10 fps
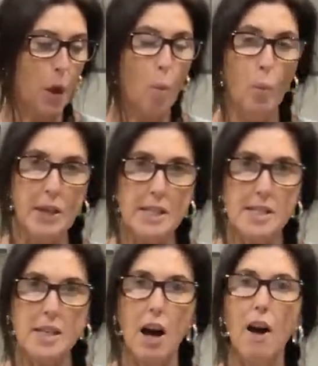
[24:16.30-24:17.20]

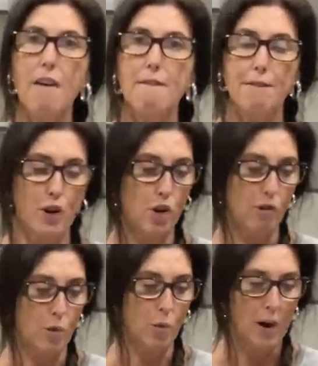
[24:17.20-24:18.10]
Winter
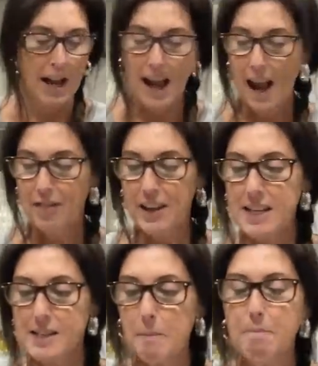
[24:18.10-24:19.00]
Floral.
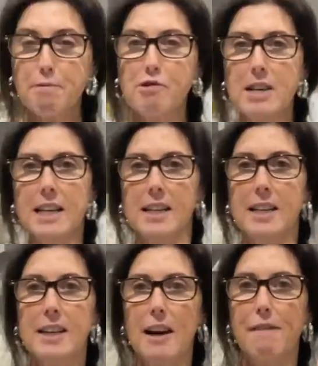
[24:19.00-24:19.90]
These are brilliant